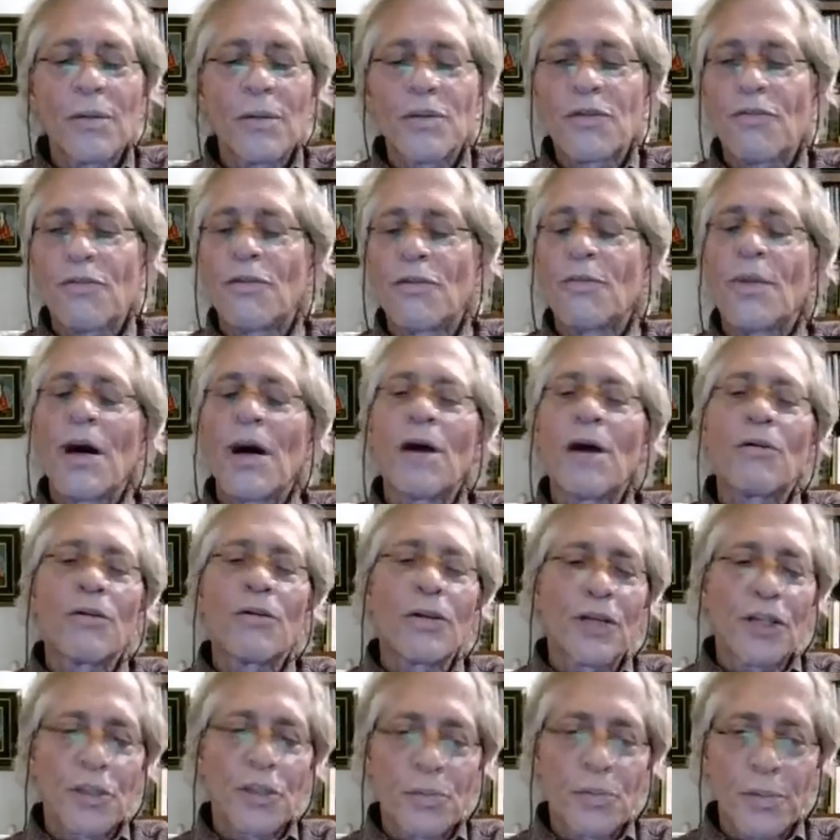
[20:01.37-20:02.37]
from our
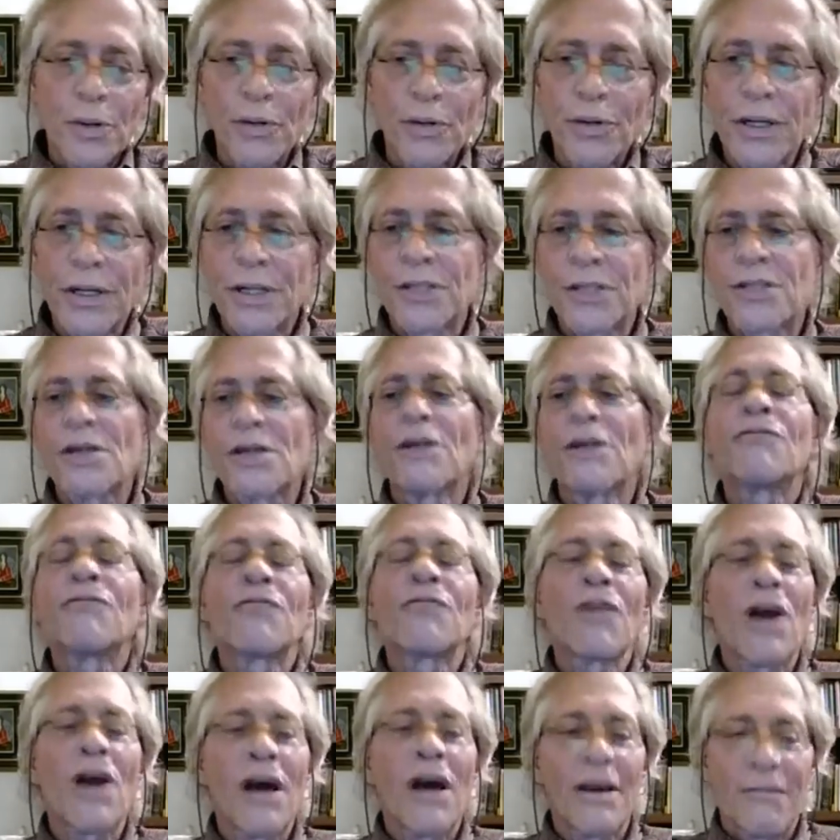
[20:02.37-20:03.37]
experience of
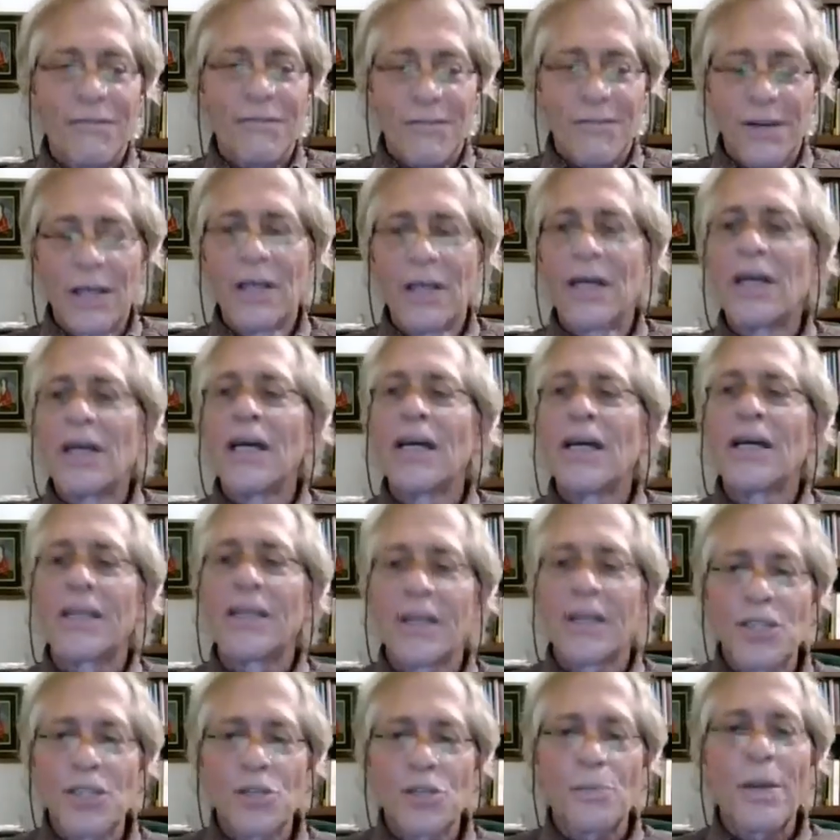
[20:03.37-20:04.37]
life. It
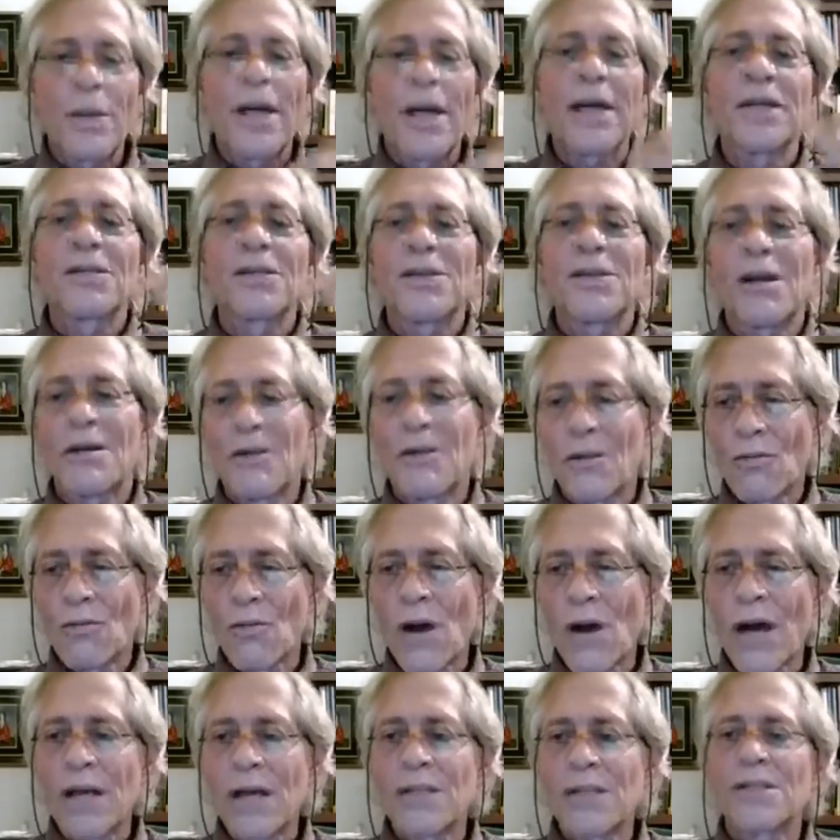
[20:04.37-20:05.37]
expands our
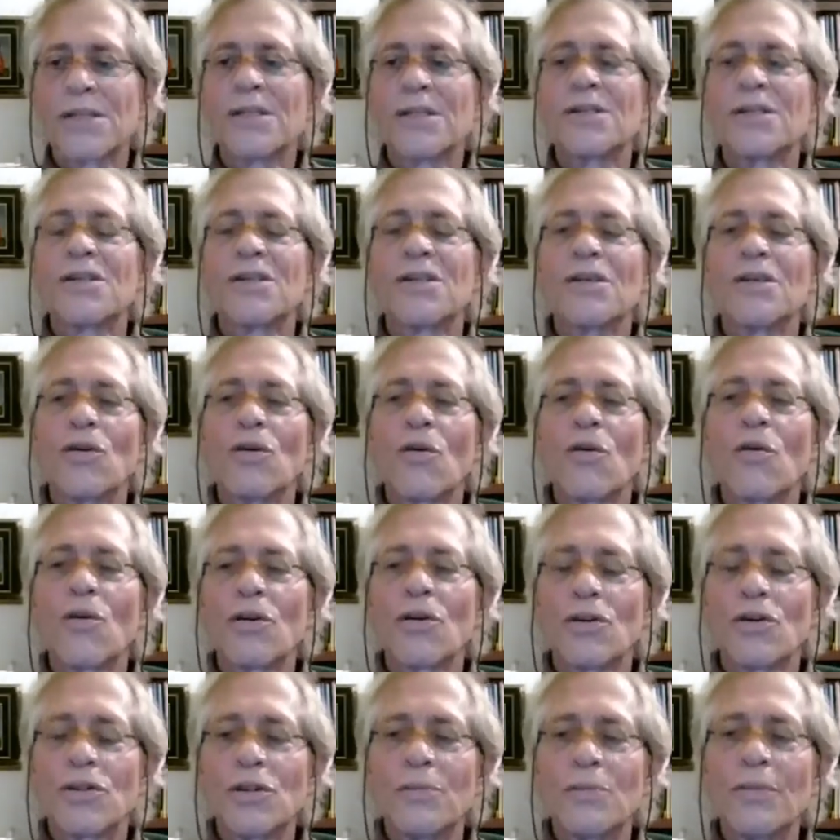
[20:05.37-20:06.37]
horizons in
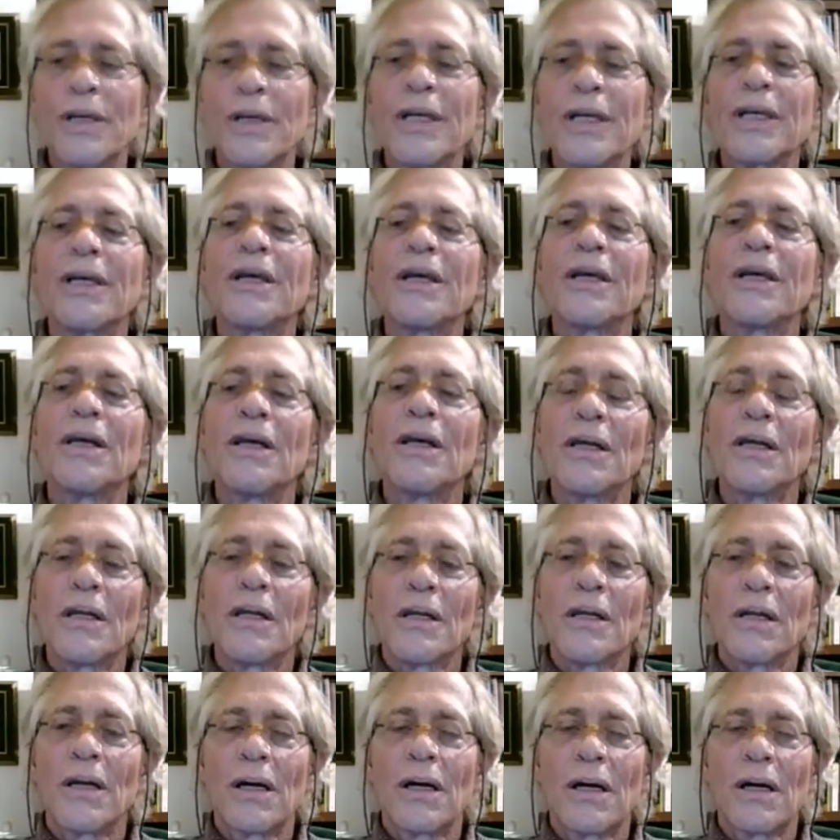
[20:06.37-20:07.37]
order to be
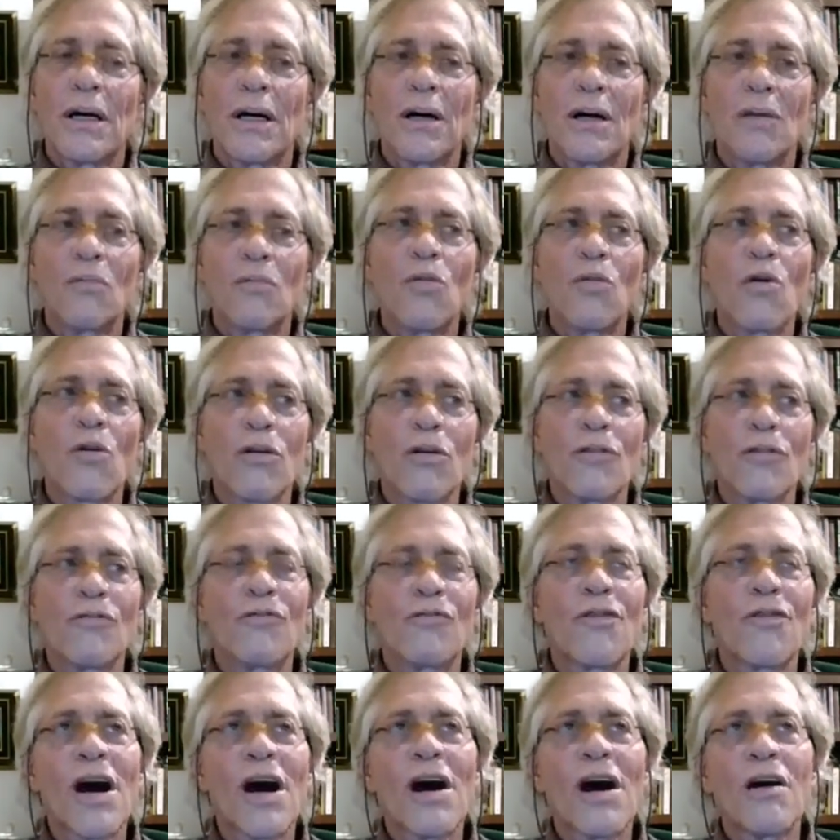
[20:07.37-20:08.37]
more
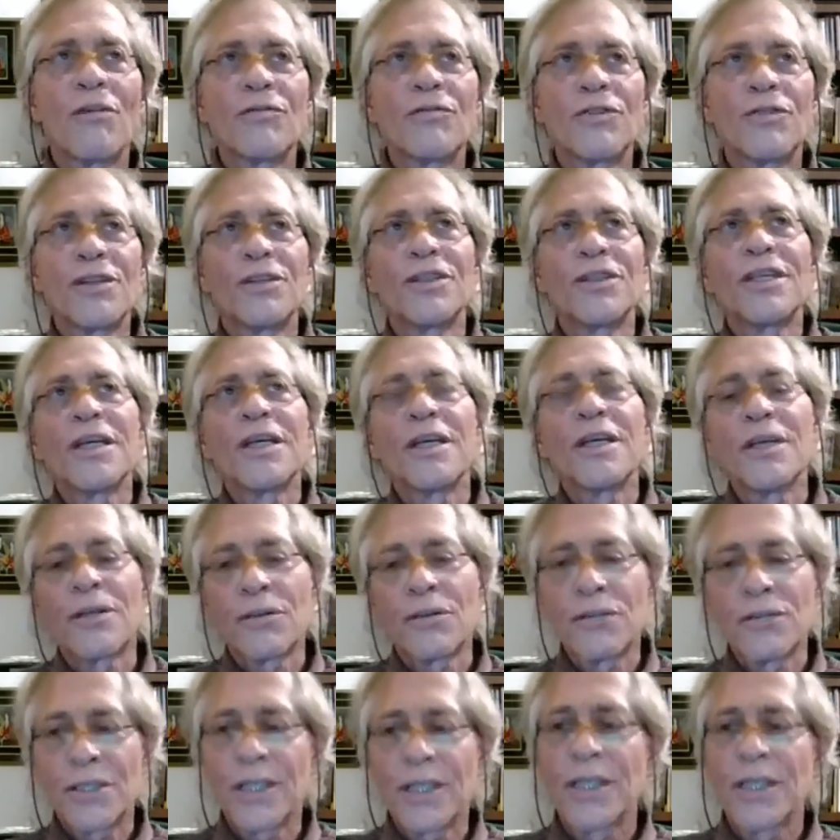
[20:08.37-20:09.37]
involved in the
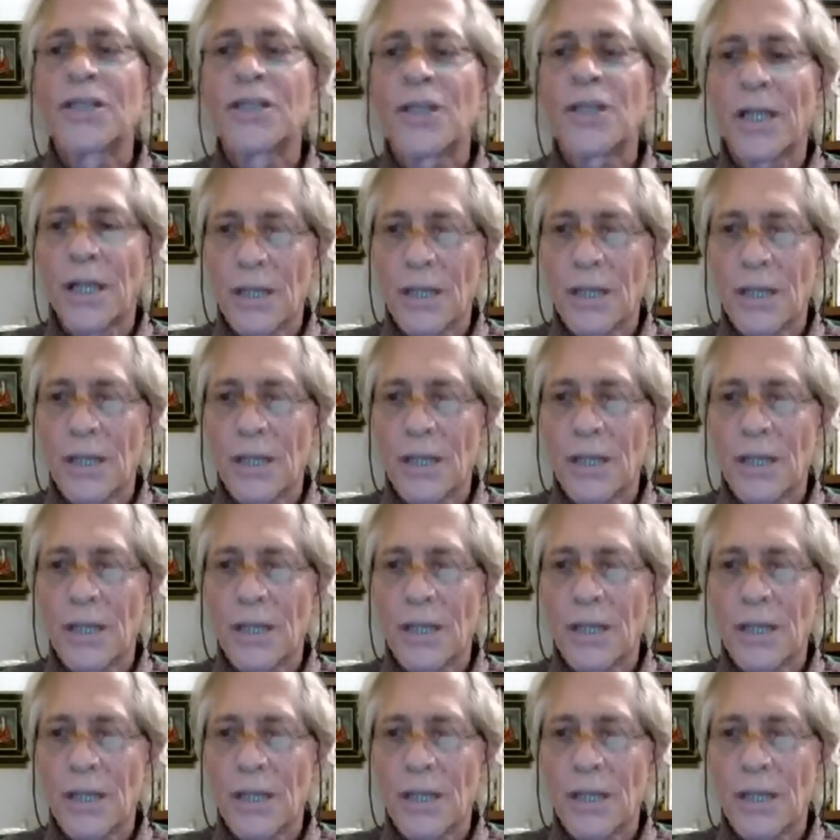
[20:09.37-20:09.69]
inner teaching.